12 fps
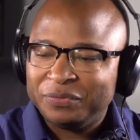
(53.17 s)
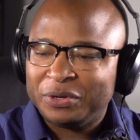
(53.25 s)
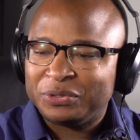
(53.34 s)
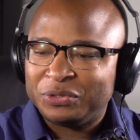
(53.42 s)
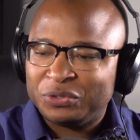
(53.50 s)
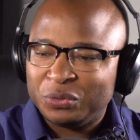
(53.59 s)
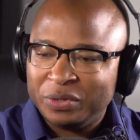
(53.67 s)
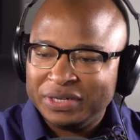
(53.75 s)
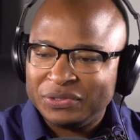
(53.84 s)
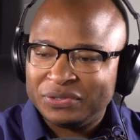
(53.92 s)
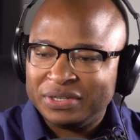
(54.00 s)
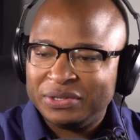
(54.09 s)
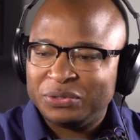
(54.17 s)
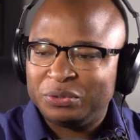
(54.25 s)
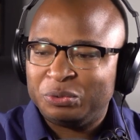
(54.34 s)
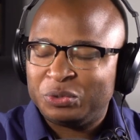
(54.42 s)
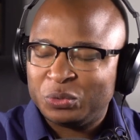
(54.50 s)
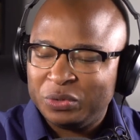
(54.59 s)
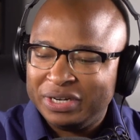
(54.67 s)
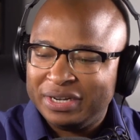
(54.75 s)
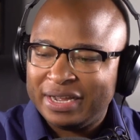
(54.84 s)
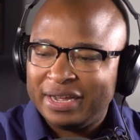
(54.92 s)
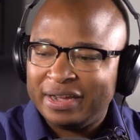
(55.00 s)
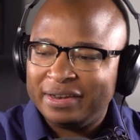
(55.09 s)
verses 26 through
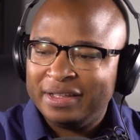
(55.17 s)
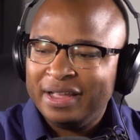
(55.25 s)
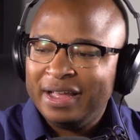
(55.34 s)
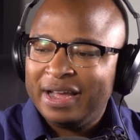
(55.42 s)
29